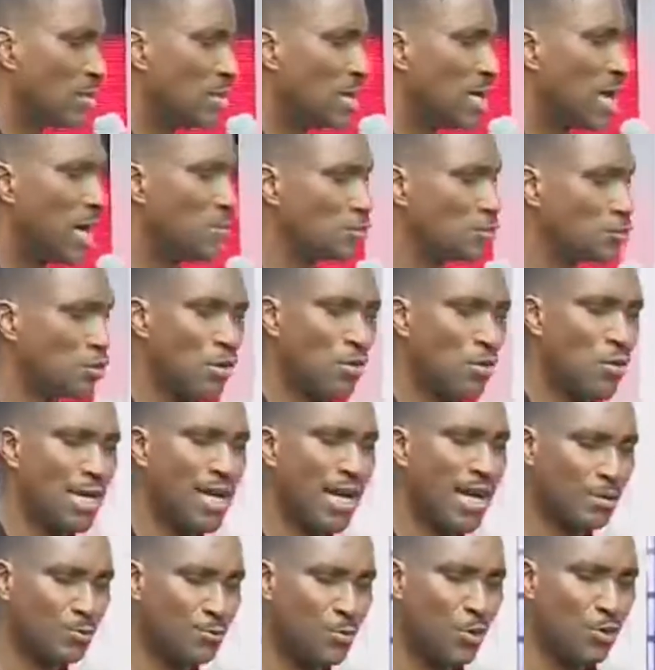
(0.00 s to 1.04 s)
I'm sure God
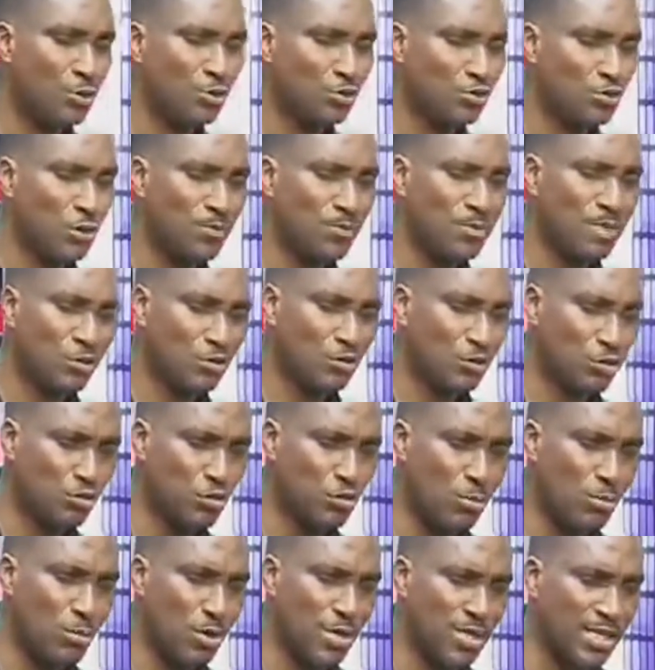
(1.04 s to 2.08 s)
has spoken something to
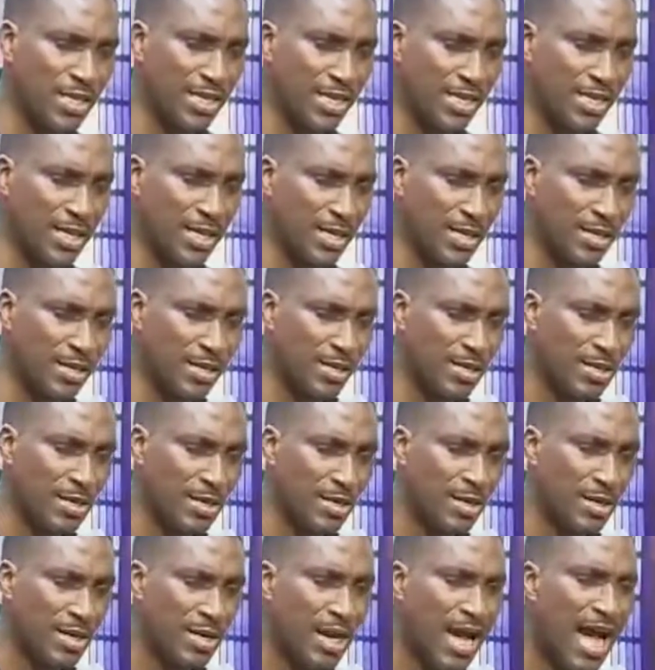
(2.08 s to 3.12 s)
somebody again.
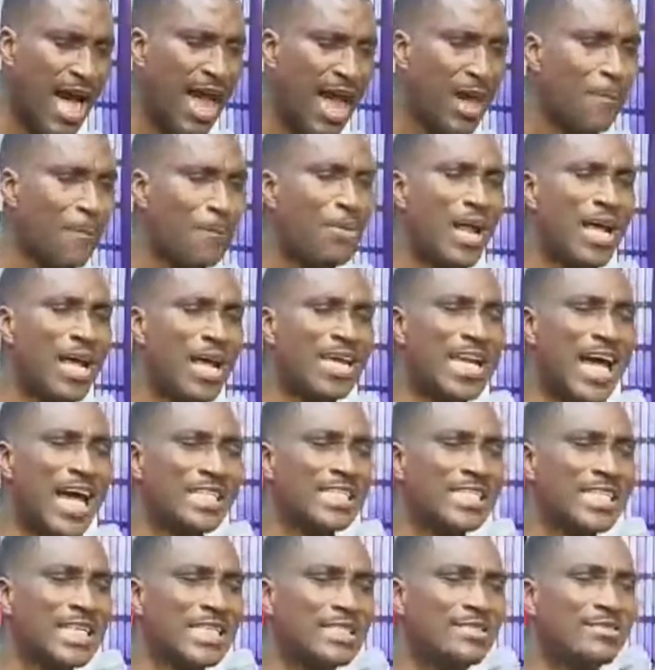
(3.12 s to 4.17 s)
I pray
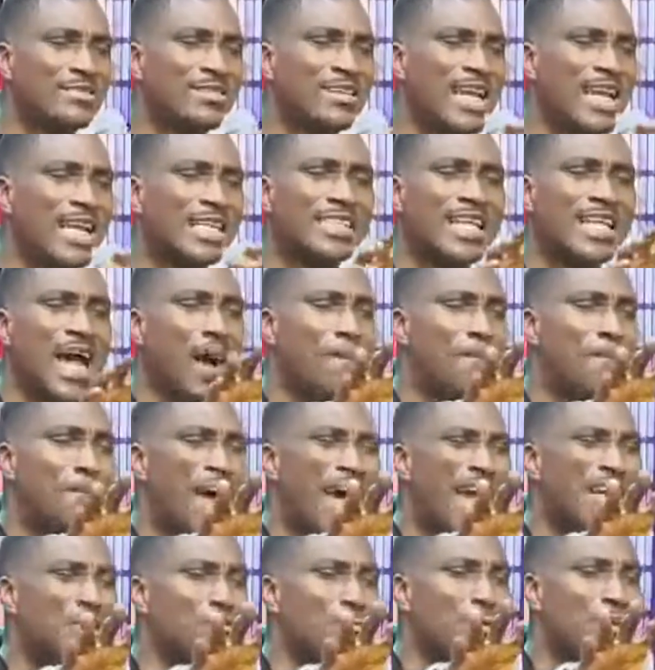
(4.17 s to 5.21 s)
that this grace
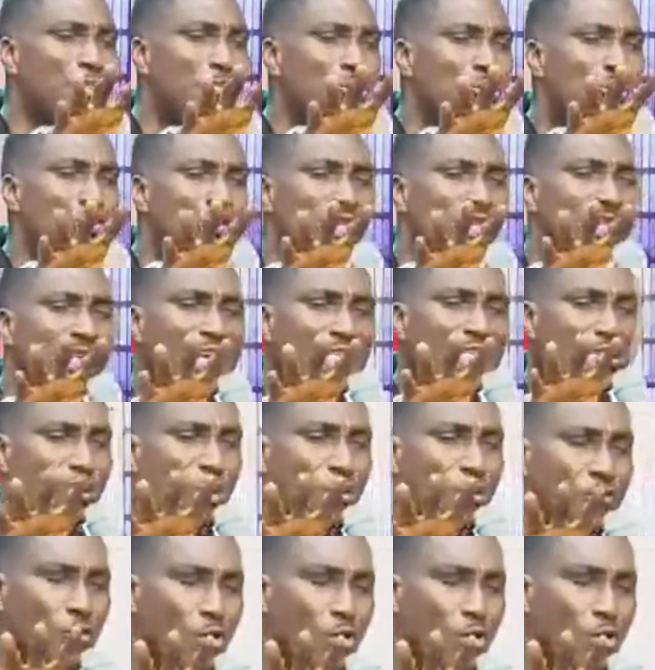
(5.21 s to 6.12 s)
abide with you the rest of